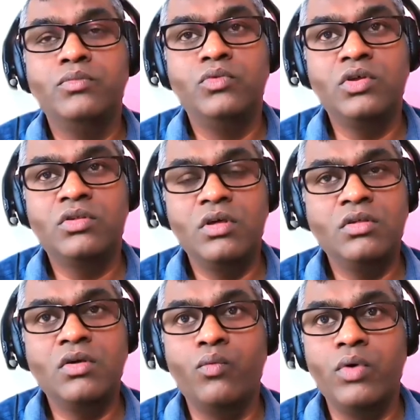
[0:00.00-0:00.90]
this
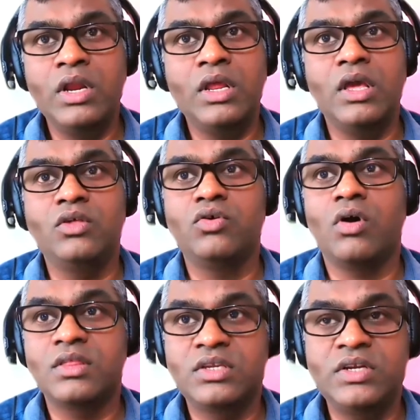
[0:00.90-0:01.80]
is a very
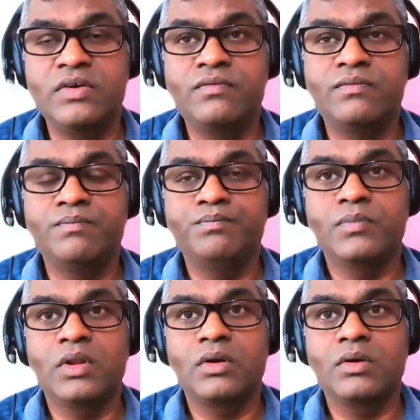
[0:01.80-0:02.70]
exhaustive
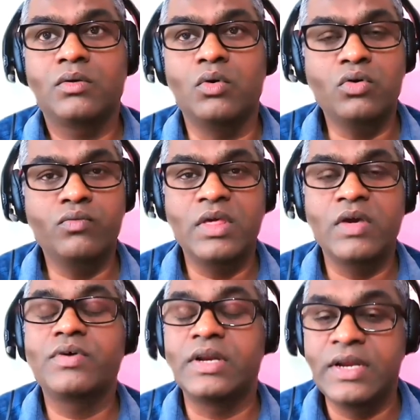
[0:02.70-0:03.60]
course which
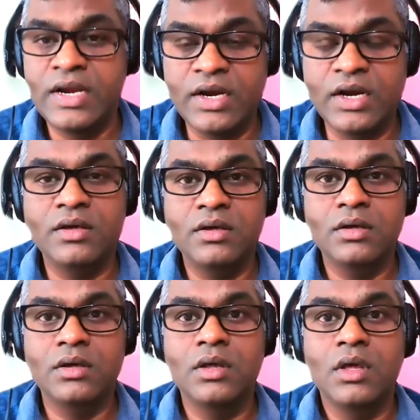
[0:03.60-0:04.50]
I've created,
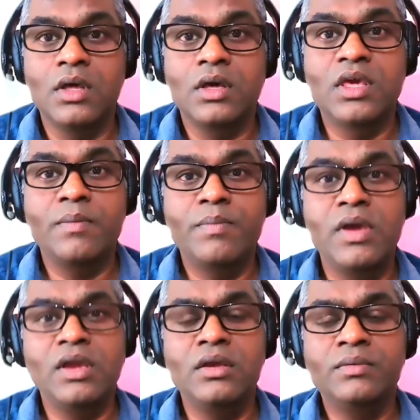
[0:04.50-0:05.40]

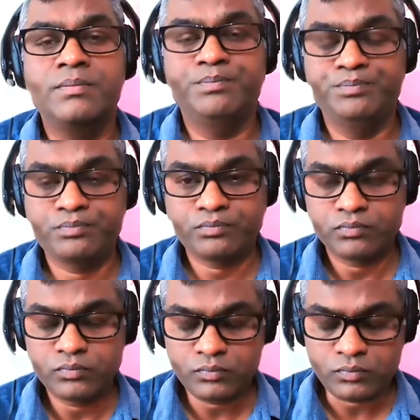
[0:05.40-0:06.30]
keeping
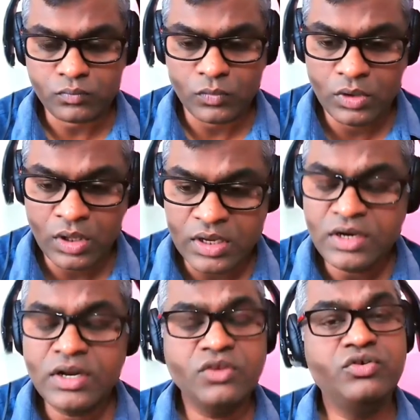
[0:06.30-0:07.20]
the
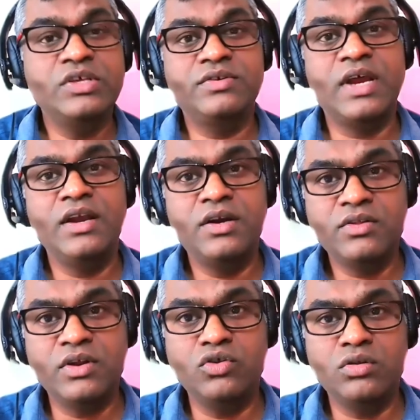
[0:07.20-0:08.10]
industry
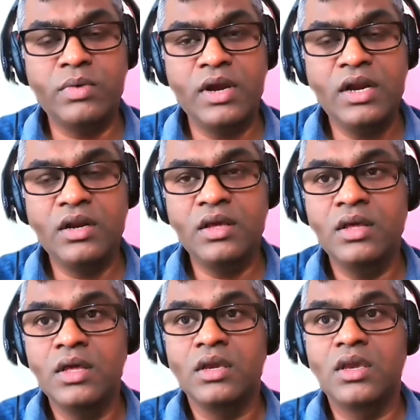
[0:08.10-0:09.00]
standards into the mind,
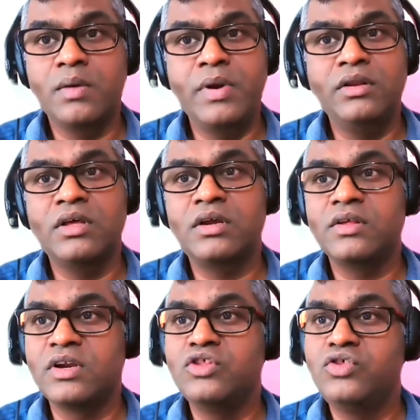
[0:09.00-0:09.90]
keeping the
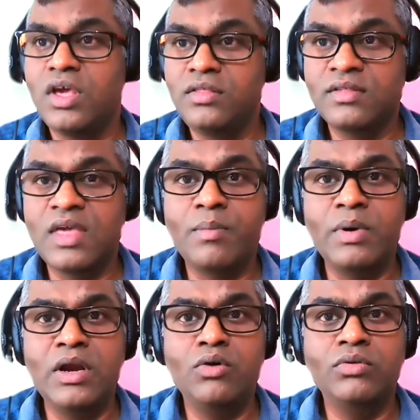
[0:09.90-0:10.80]
recent changes
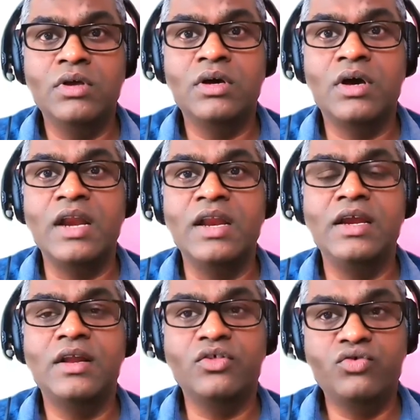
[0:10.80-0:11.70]
happening into the hiring
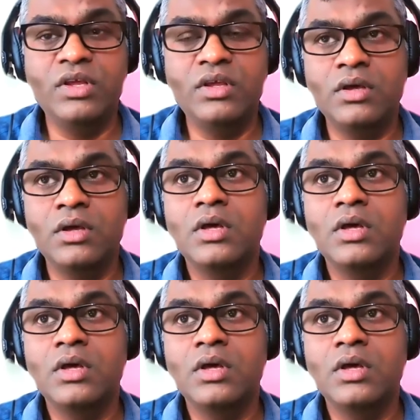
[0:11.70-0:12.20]
industry.